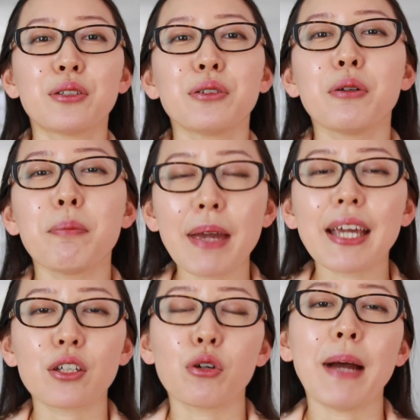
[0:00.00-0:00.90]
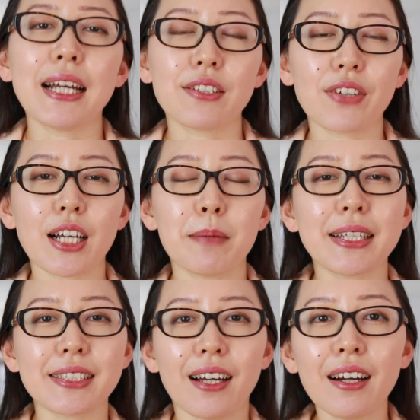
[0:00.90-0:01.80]
to make your passive income
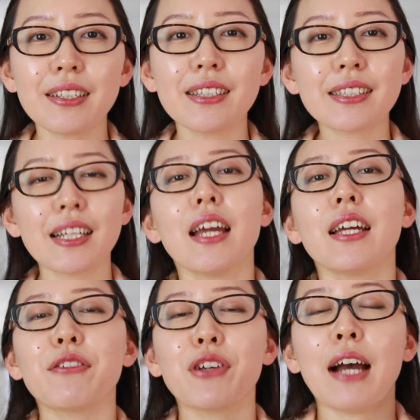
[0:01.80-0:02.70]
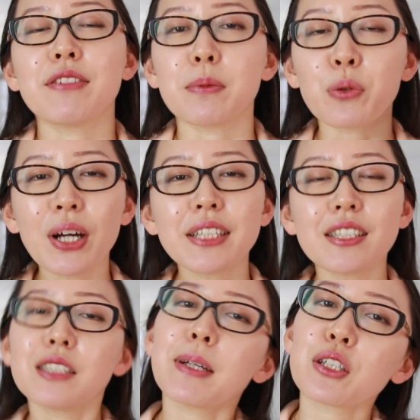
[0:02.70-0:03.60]
as an artist. If you have some
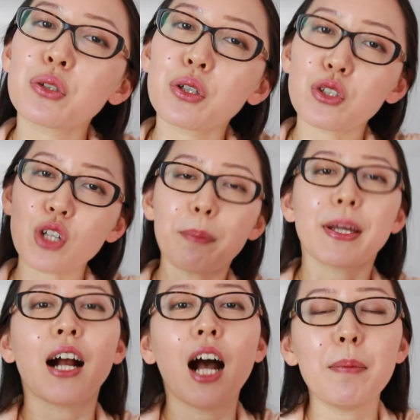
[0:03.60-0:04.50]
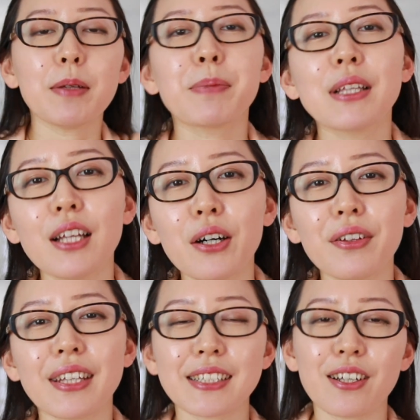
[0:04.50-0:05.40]
questions, make sure you drop me a comment
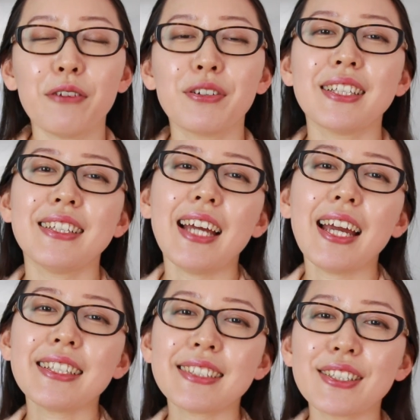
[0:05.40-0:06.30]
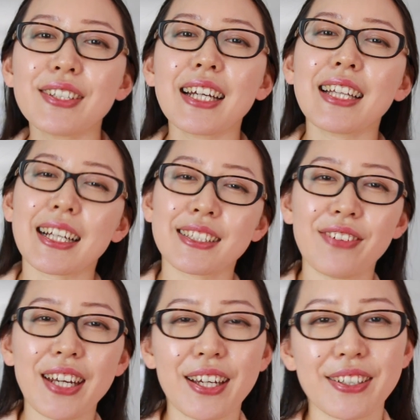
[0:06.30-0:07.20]
below. That's all for today. See you in the next
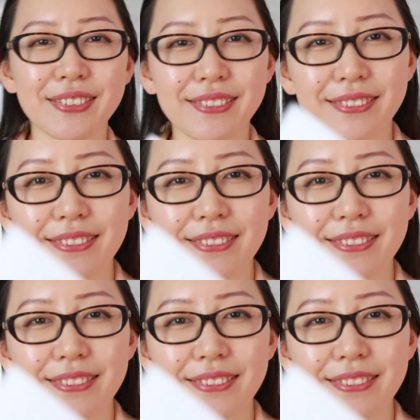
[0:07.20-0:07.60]
video.